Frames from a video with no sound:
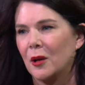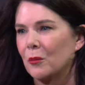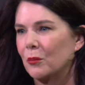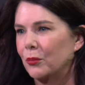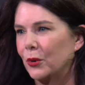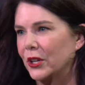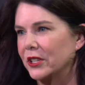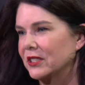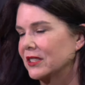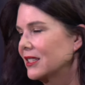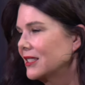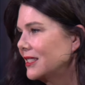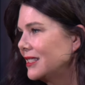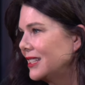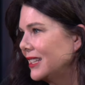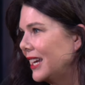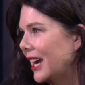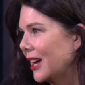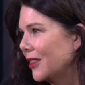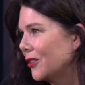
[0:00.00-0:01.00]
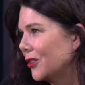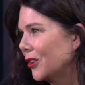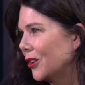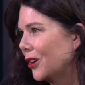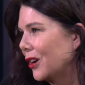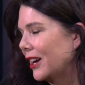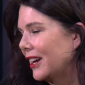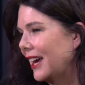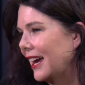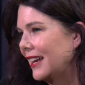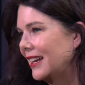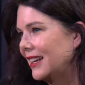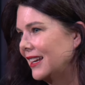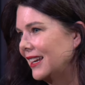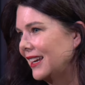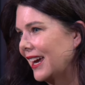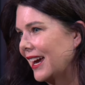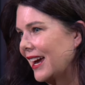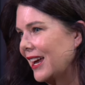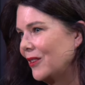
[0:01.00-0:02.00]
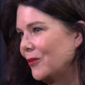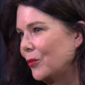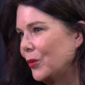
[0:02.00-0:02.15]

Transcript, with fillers: brings us together again and again.